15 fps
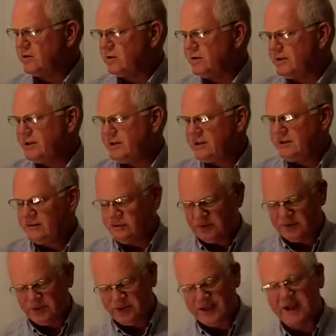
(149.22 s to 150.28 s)
good heat and
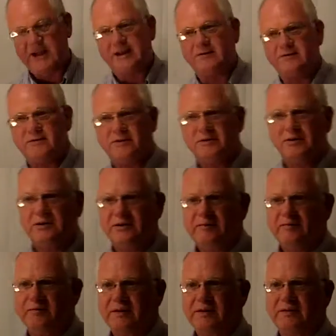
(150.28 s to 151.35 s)
good light.
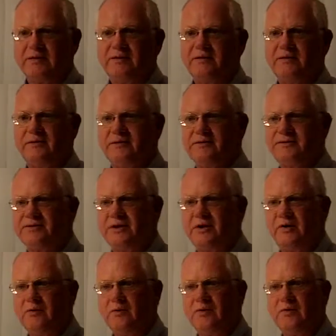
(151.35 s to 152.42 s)

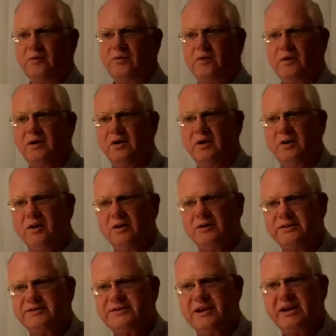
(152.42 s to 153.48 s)
So
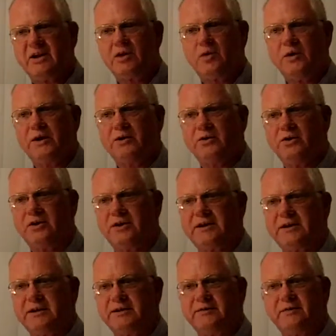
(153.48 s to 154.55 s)
let's take a quick
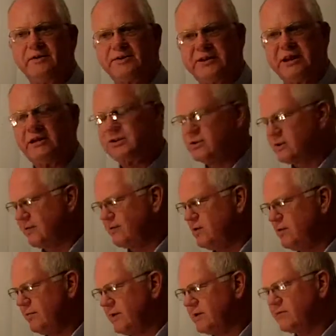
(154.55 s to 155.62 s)
look at, it'll take just a
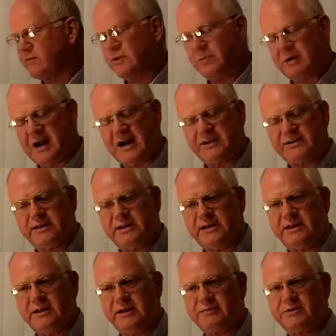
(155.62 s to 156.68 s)
few minutes for the box to
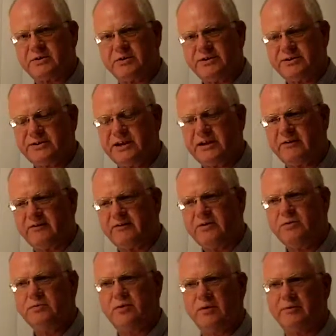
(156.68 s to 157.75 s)
heat up, so let's take a
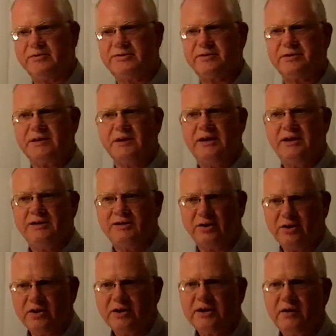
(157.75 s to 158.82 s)
few moments
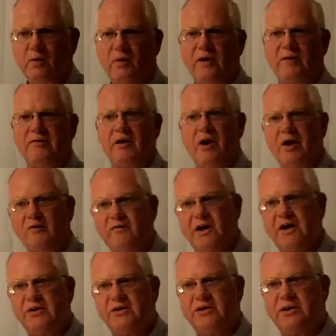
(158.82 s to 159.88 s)
to look at what R
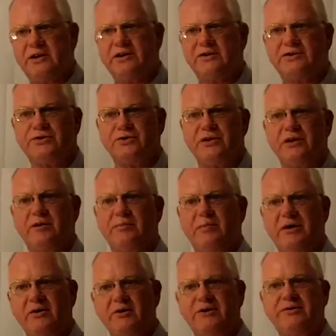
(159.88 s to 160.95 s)
value is so you get a
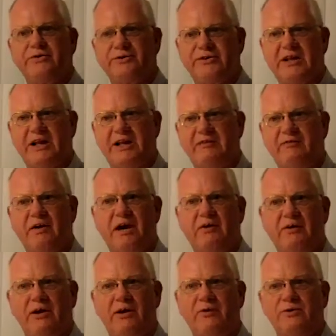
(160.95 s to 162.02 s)
better understanding of
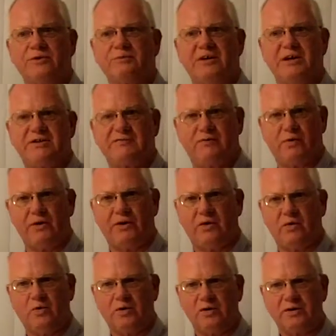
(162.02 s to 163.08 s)
how aerospace
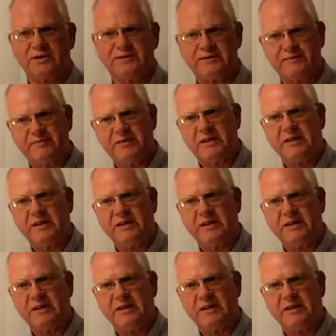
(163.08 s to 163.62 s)
foil works.